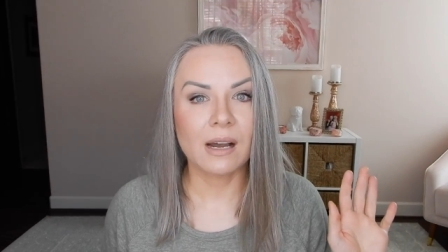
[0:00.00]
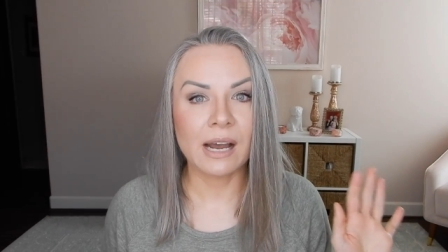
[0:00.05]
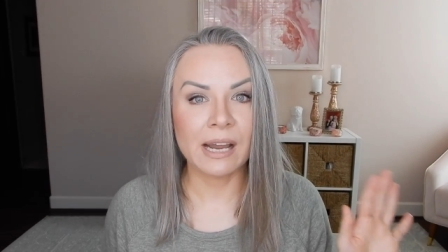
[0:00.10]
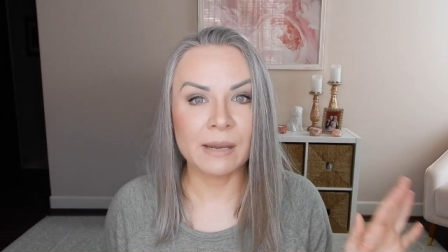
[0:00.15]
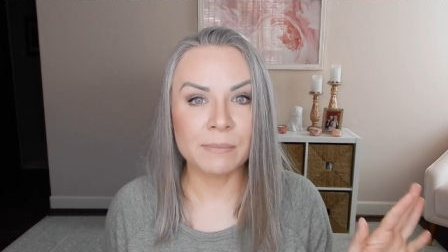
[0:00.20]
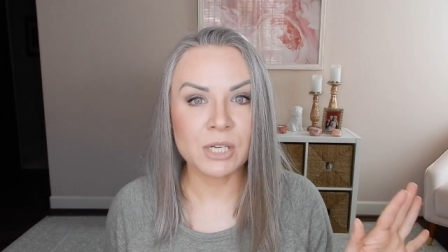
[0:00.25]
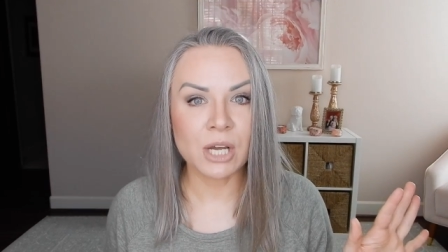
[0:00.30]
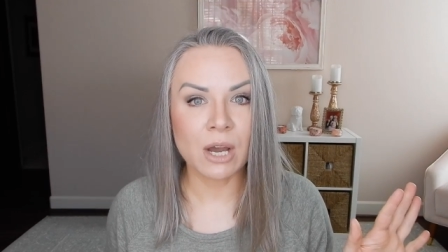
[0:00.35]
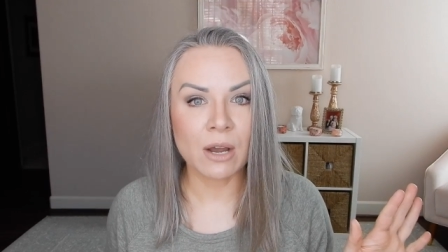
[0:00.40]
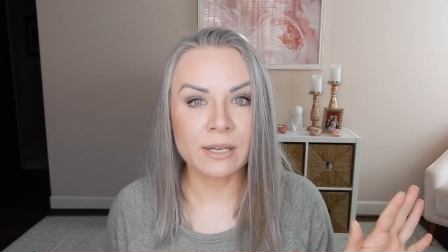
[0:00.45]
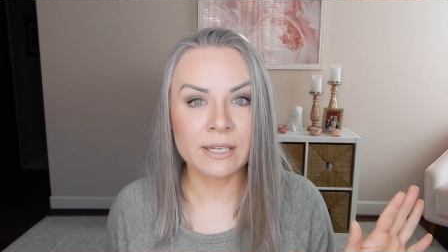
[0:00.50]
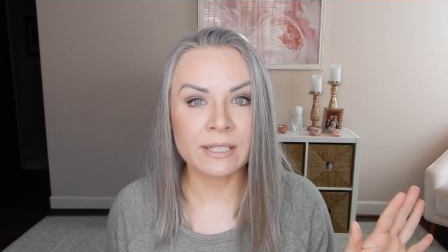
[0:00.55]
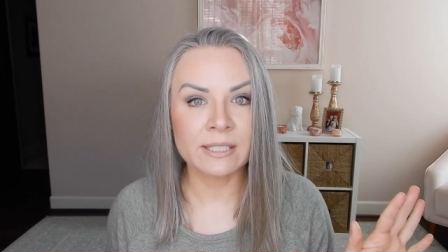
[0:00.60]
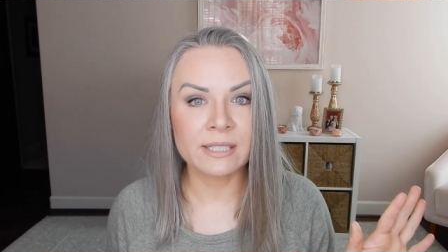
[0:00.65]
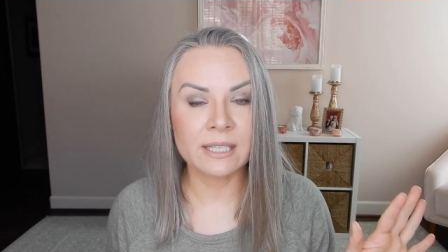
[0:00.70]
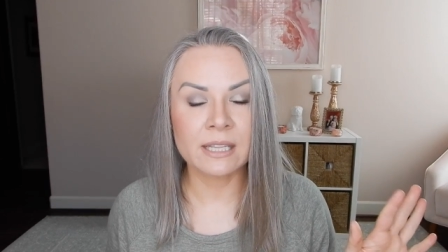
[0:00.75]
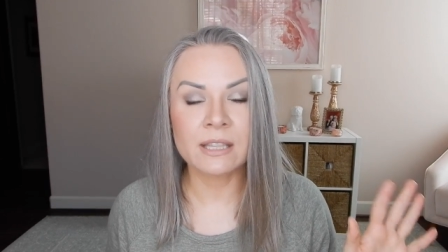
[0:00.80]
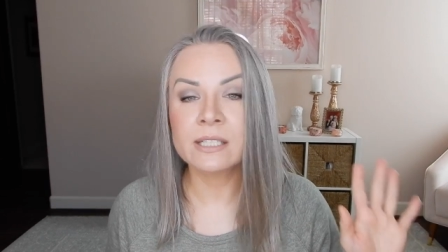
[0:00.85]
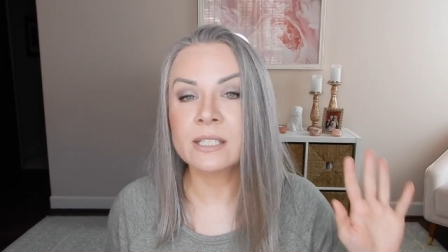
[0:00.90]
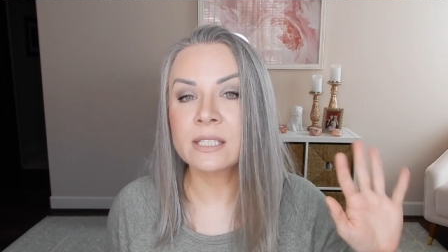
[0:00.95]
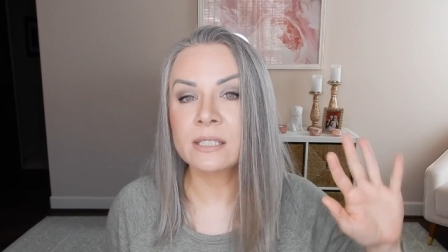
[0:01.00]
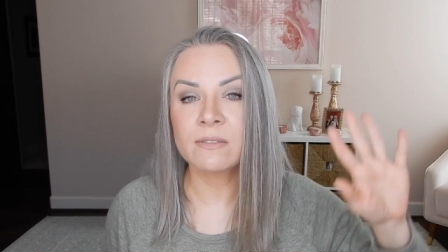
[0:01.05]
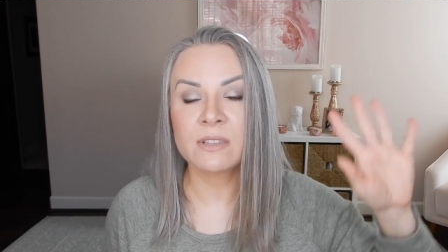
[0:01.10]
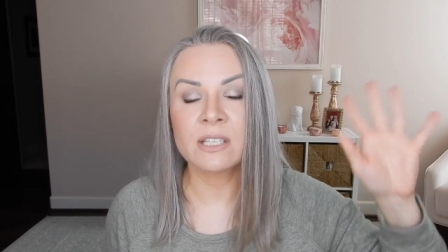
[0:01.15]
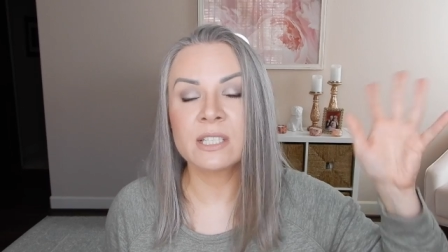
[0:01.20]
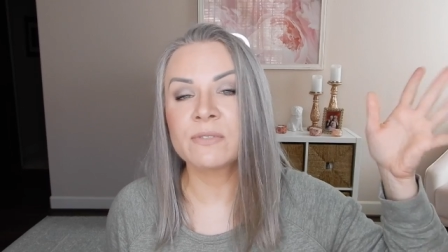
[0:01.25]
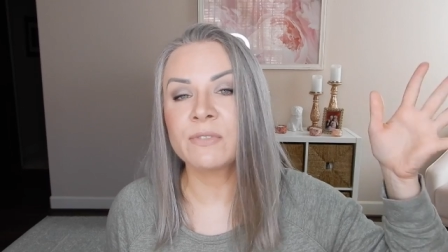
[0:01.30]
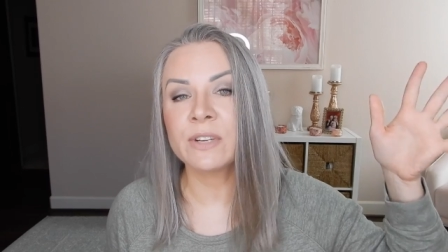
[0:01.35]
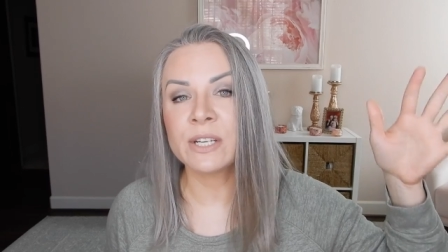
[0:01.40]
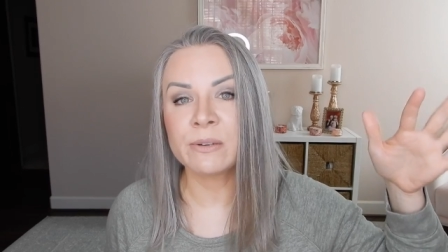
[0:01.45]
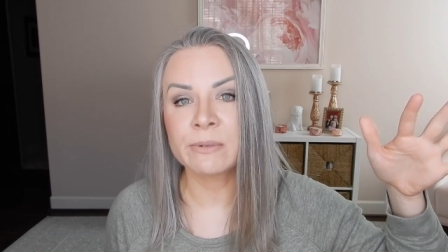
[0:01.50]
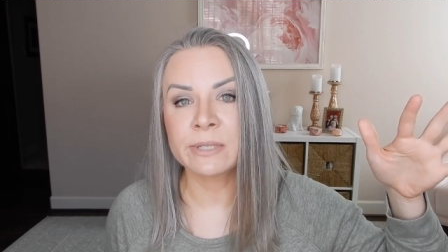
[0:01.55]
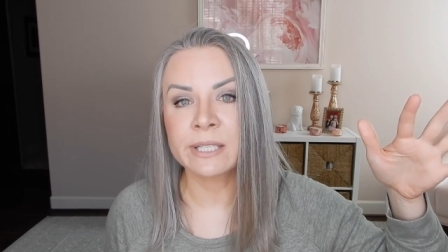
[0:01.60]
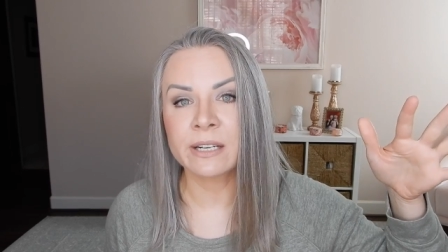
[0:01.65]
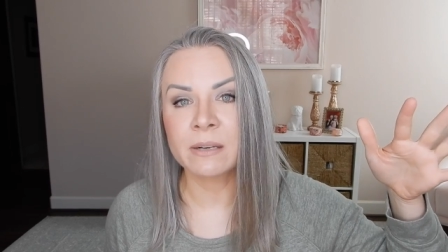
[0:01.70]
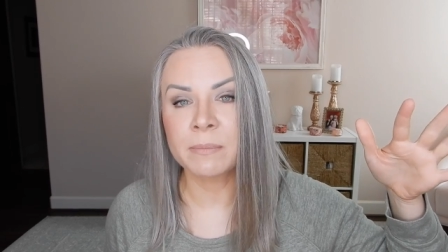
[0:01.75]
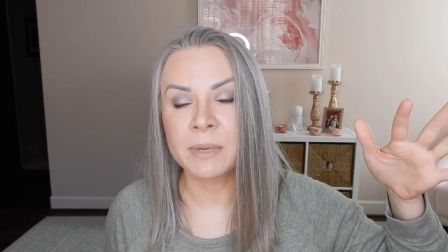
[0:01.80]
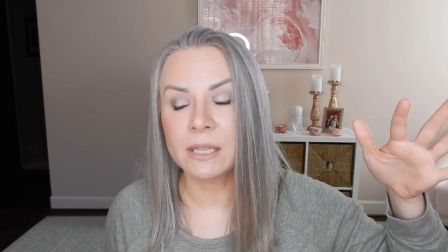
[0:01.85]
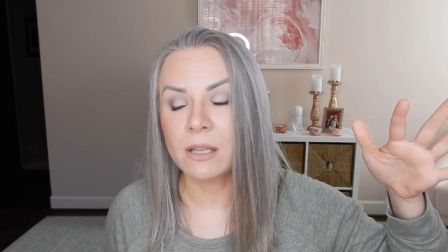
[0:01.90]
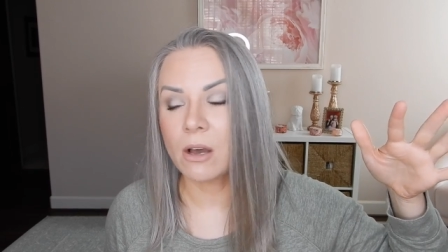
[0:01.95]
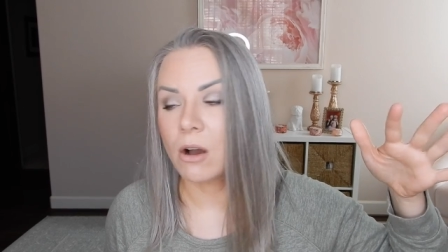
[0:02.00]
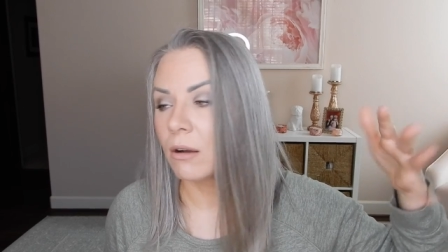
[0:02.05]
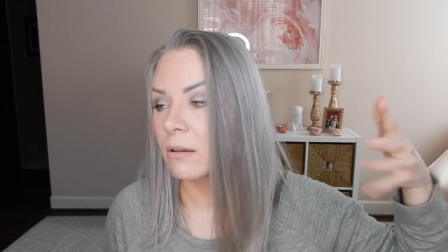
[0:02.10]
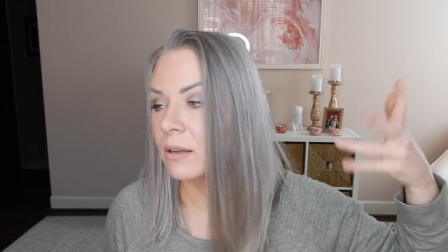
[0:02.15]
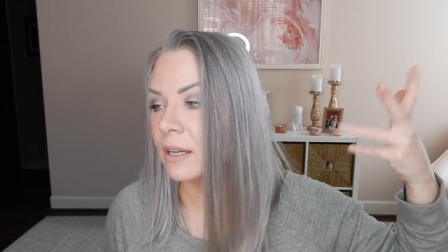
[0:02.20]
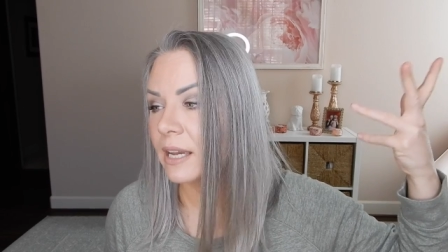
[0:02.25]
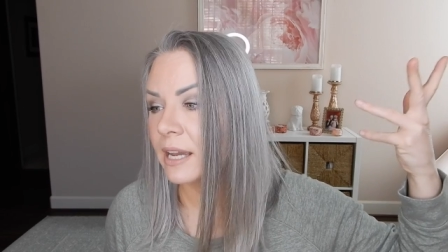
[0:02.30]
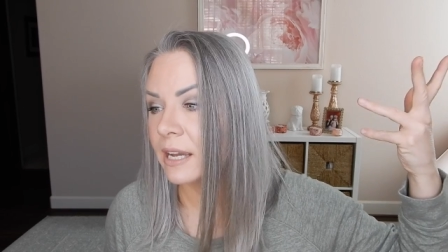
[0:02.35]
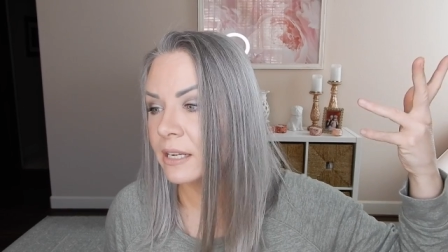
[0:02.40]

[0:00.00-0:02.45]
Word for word: I'm talking, this, this video is going to be long.